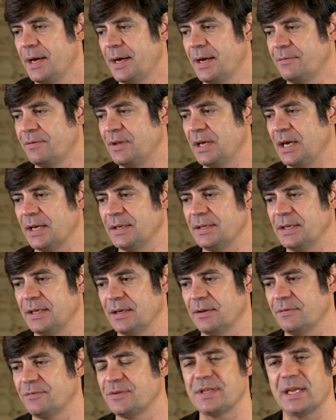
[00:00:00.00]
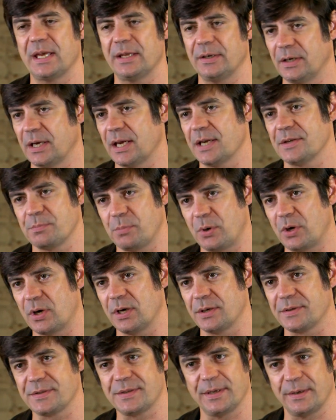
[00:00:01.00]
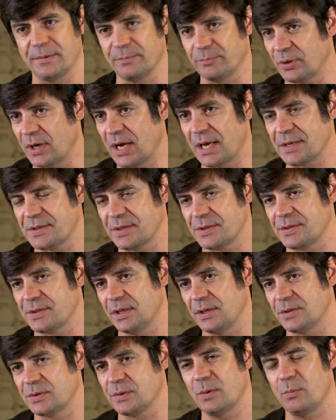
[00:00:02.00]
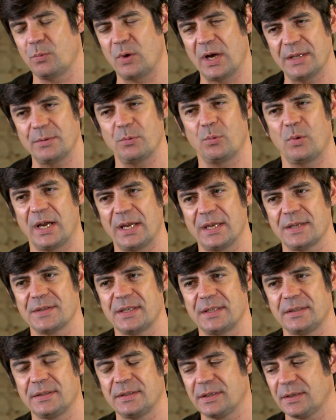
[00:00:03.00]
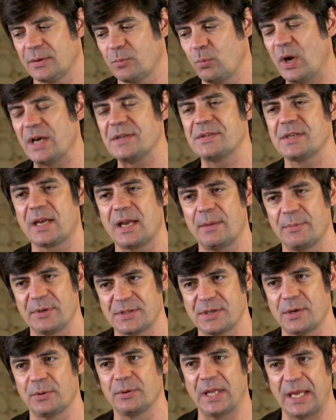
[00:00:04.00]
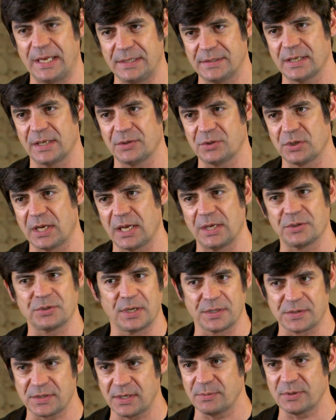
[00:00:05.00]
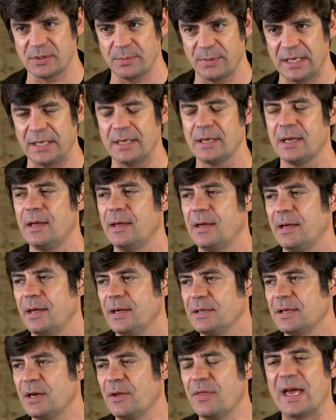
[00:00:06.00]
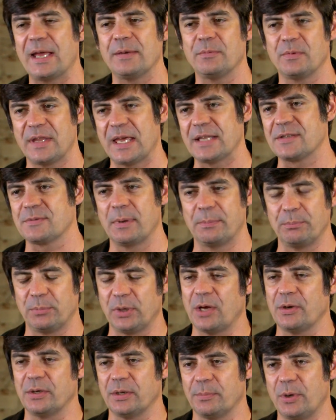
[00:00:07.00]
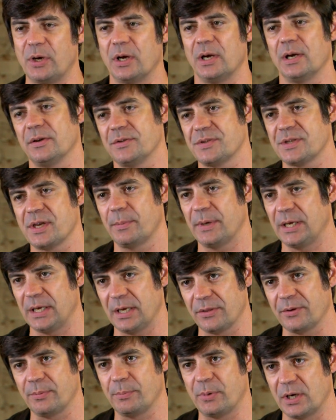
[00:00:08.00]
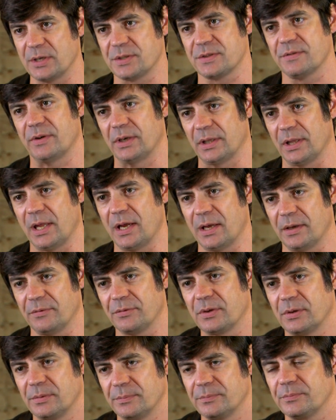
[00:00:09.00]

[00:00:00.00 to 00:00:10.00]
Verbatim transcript: of the idea of standardized parts and processes, why, why, is, it, why is it coming so late to education? It seems to be, you know, that, that's been blown apart in so many other parts of our lives.